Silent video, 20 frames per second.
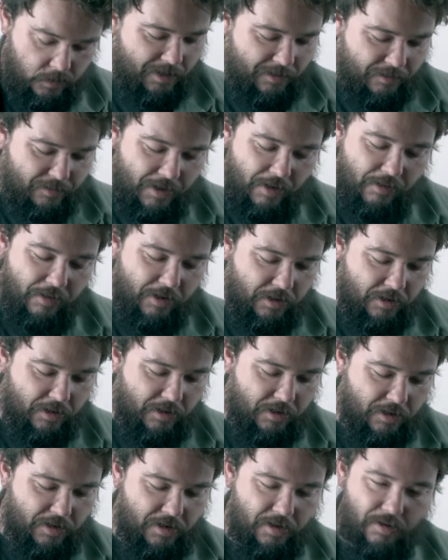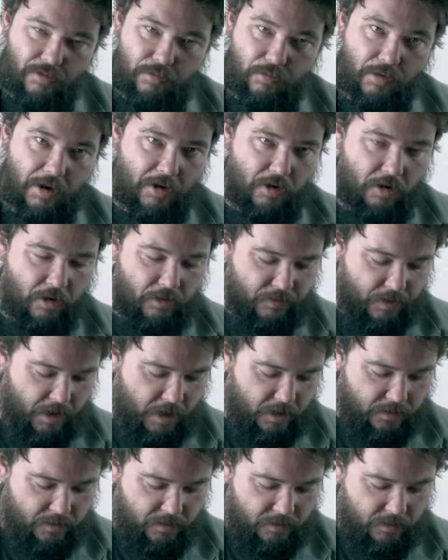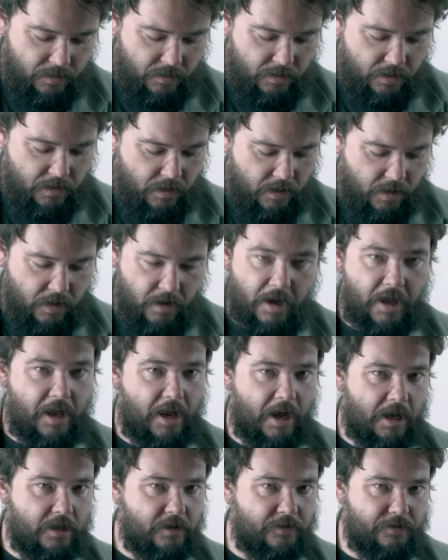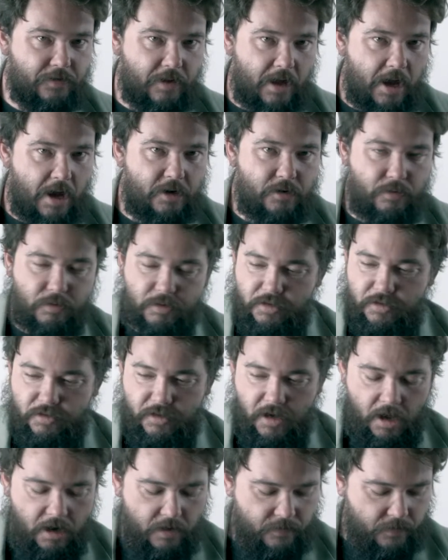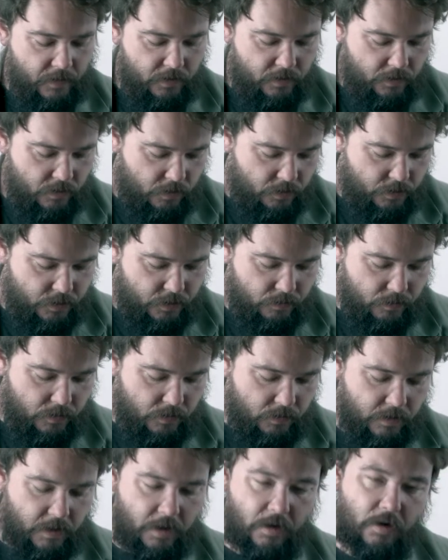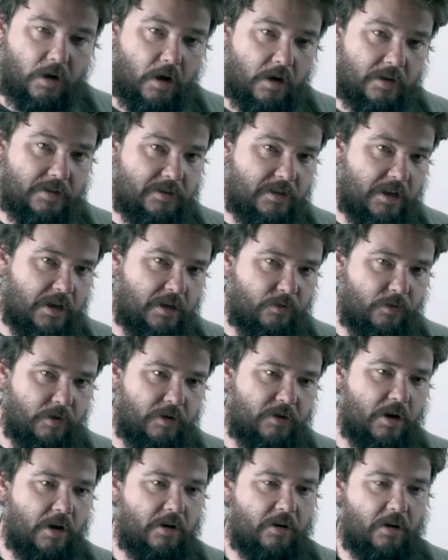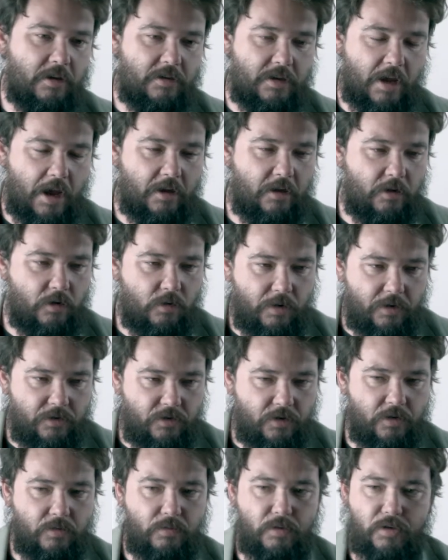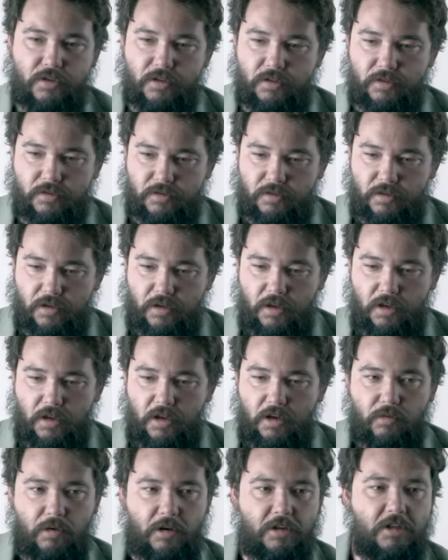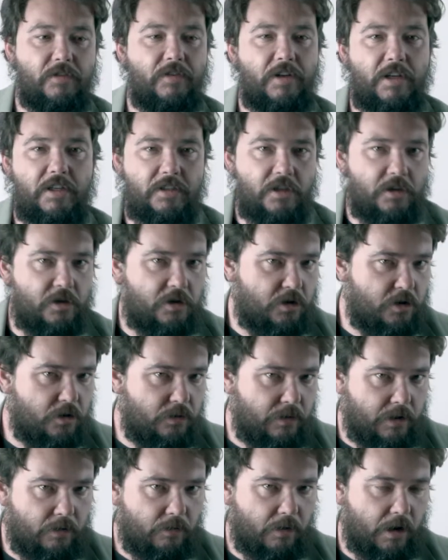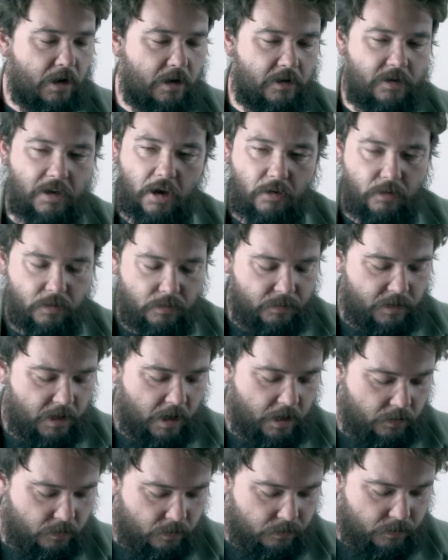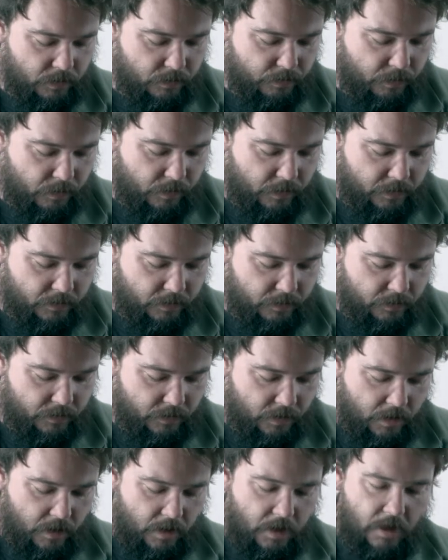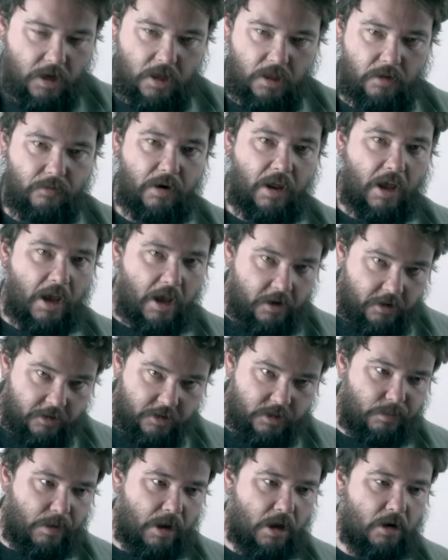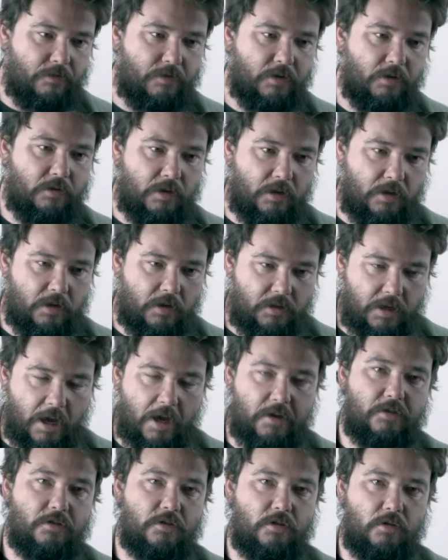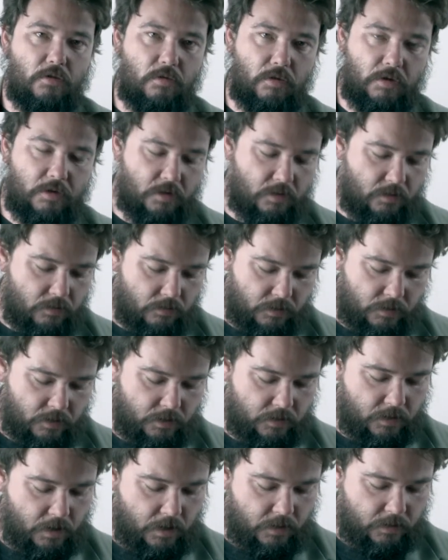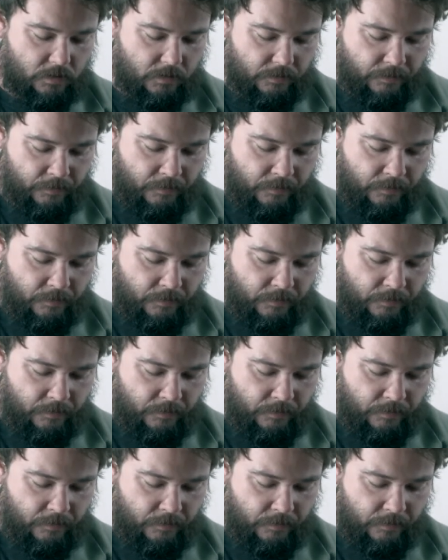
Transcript: Very good red artifact. Uh, it has flash, which is kind of unusual. It costs less for each attacking creature, which is relatively easy to do in red, attack with, attacking with multiple creatures. And then when it enters the battlefield, it attaches to a creature, which is nice.